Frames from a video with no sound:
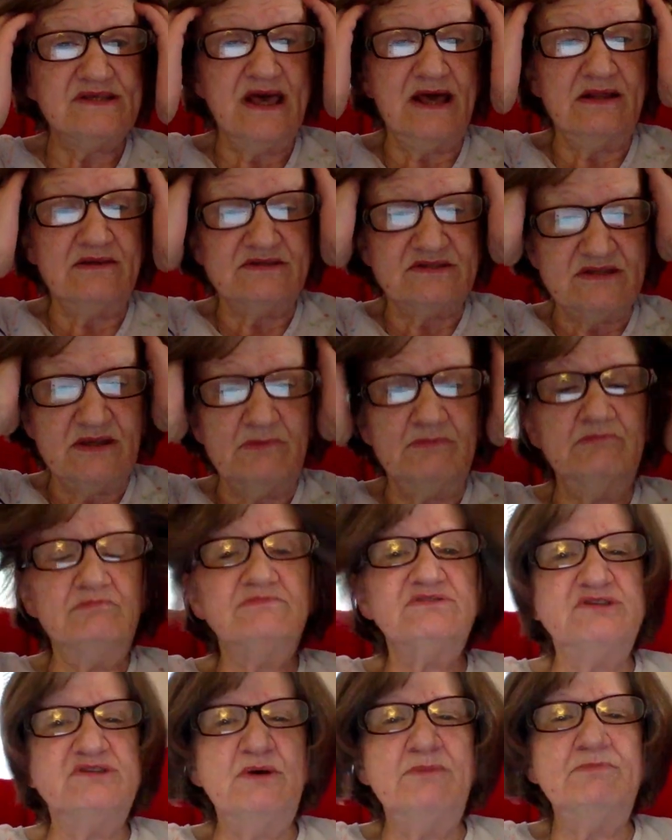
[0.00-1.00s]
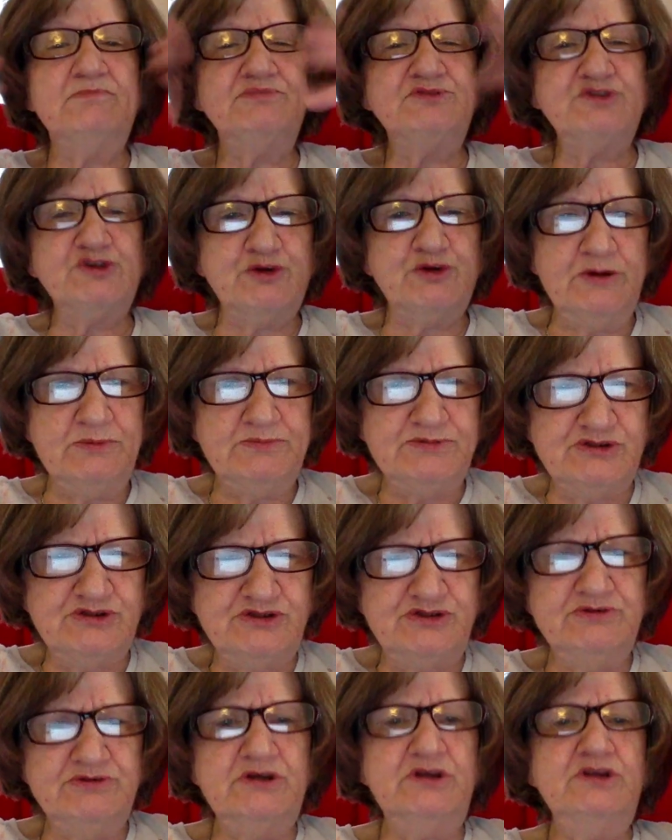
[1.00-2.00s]
How, some
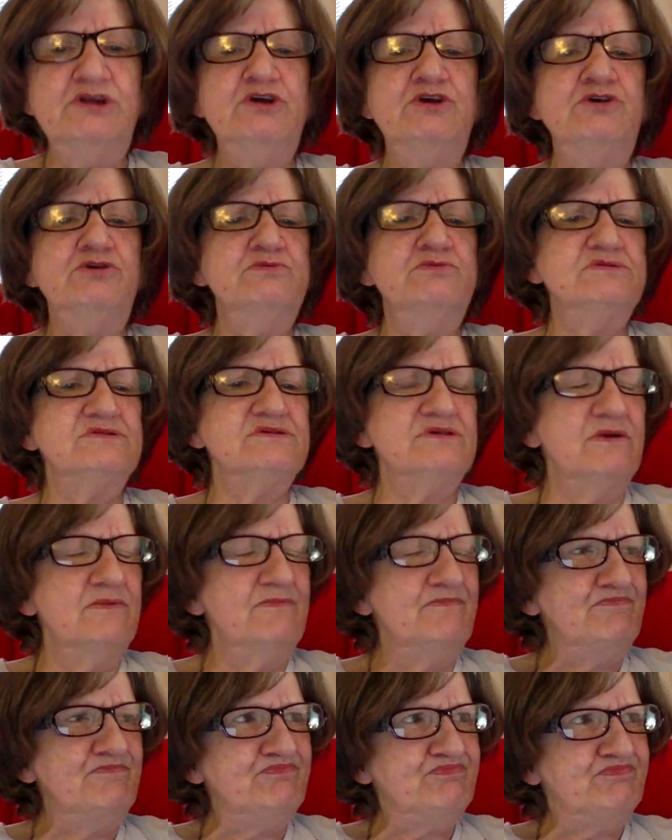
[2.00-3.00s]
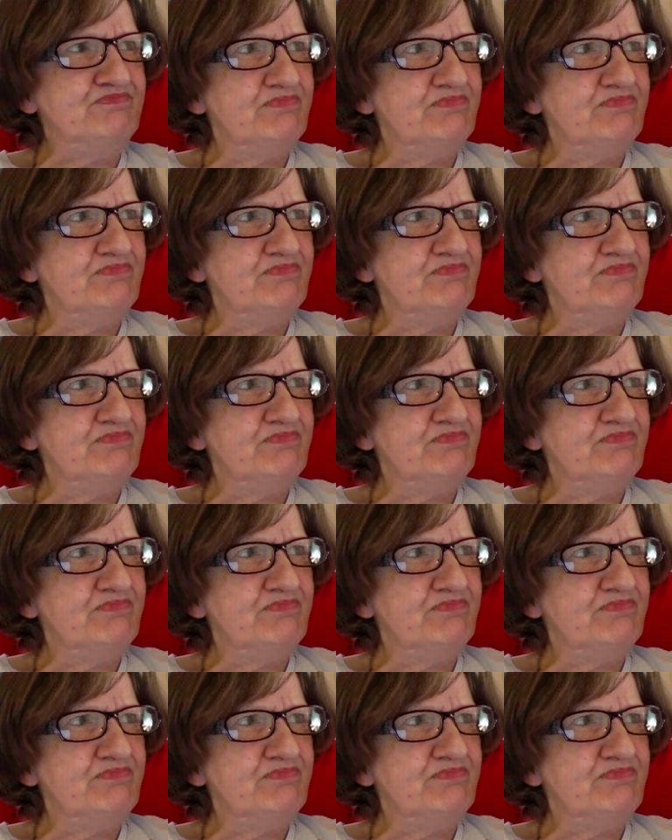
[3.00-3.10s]
scriptures you can use. Some,